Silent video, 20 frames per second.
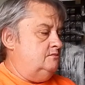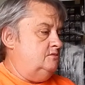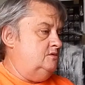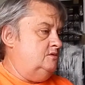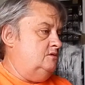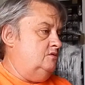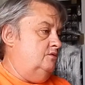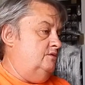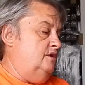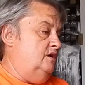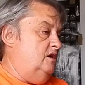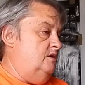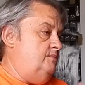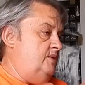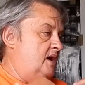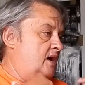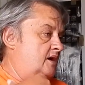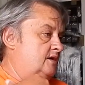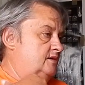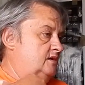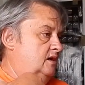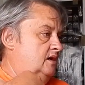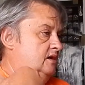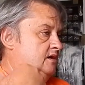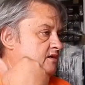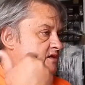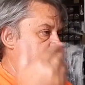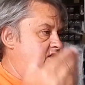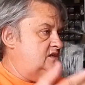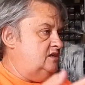talking about
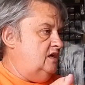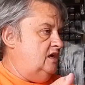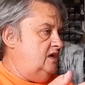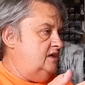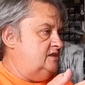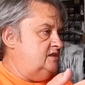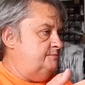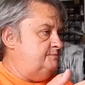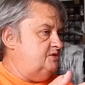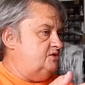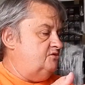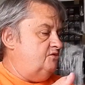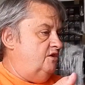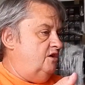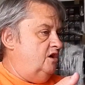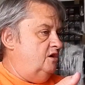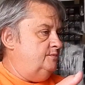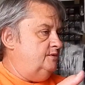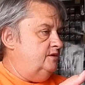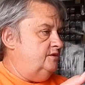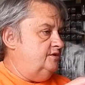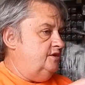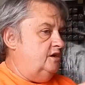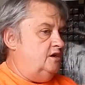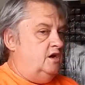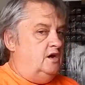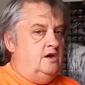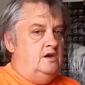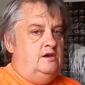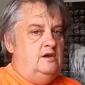a subscriber that
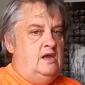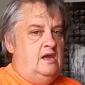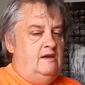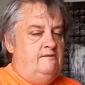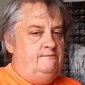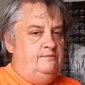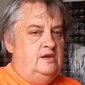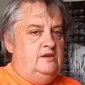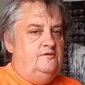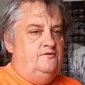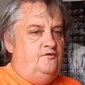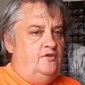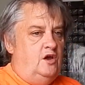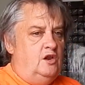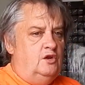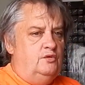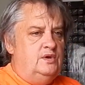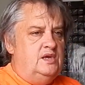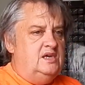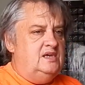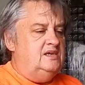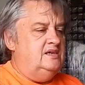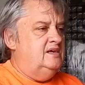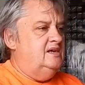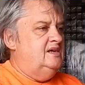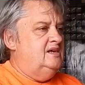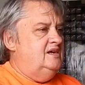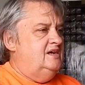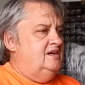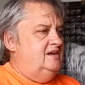I have been following.
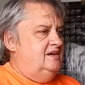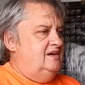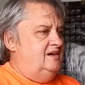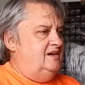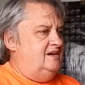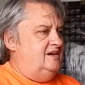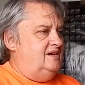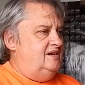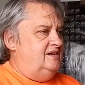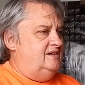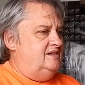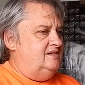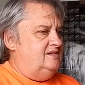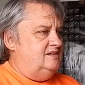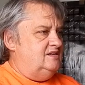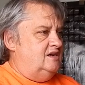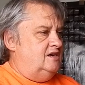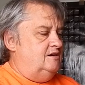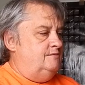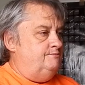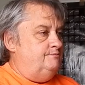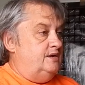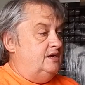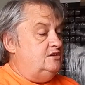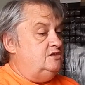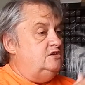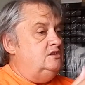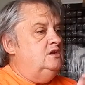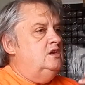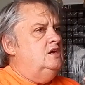And, but
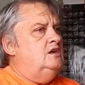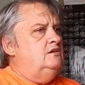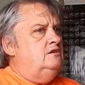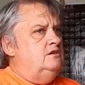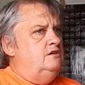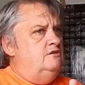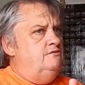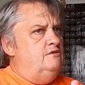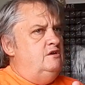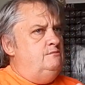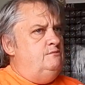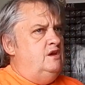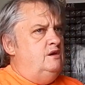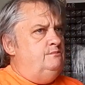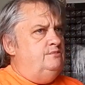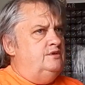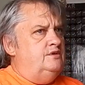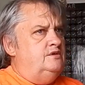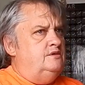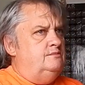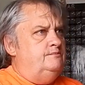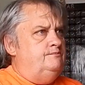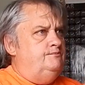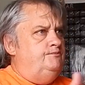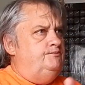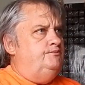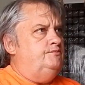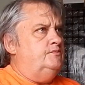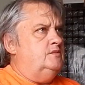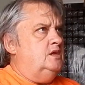you remember
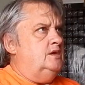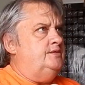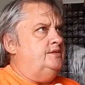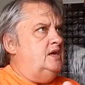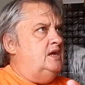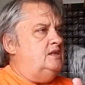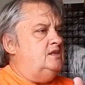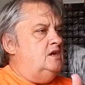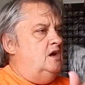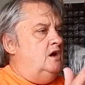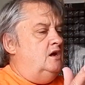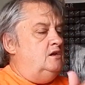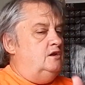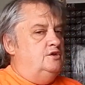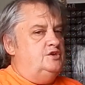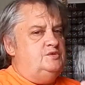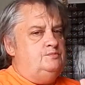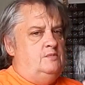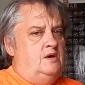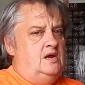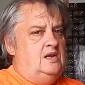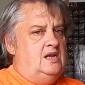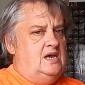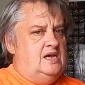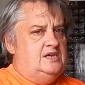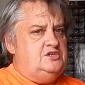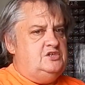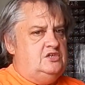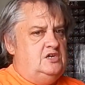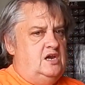that I lost my
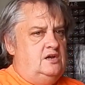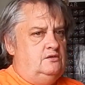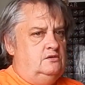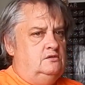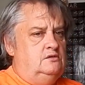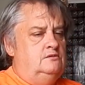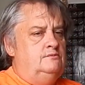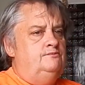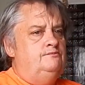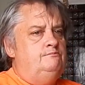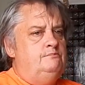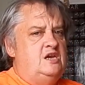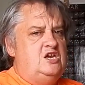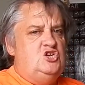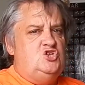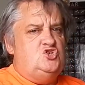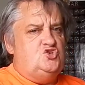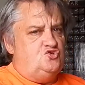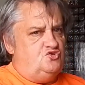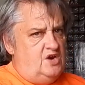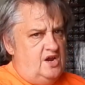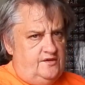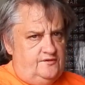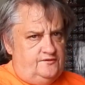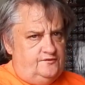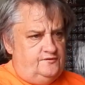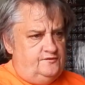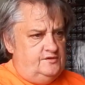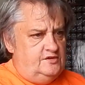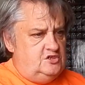last channel, Me Trev
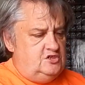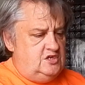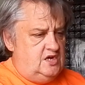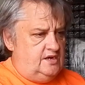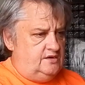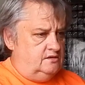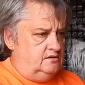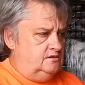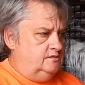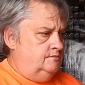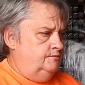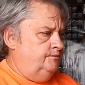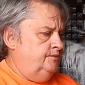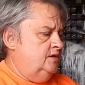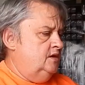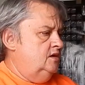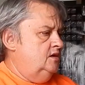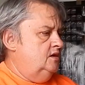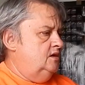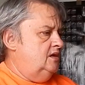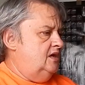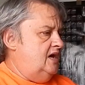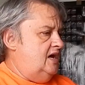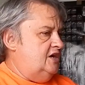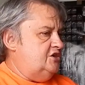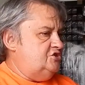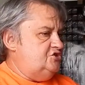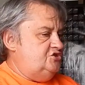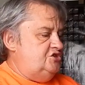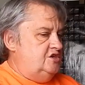channel,
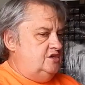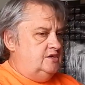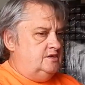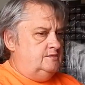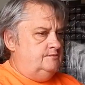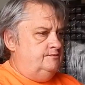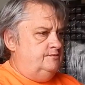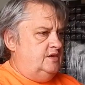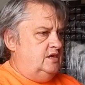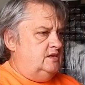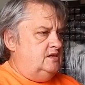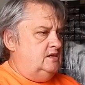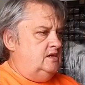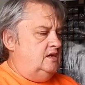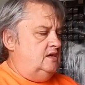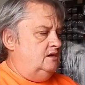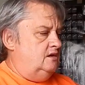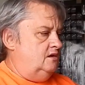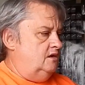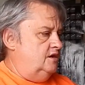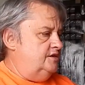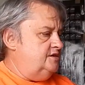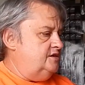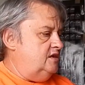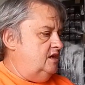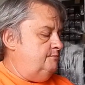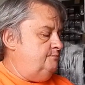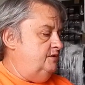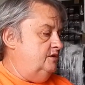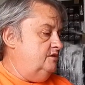last year. Okay, I lost
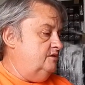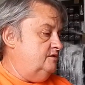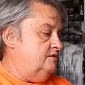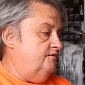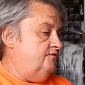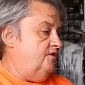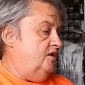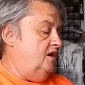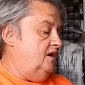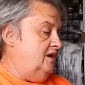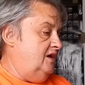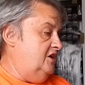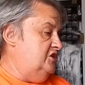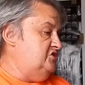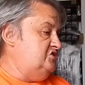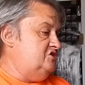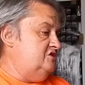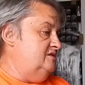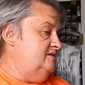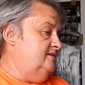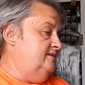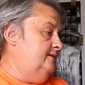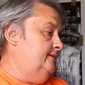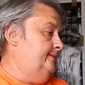that because of violation.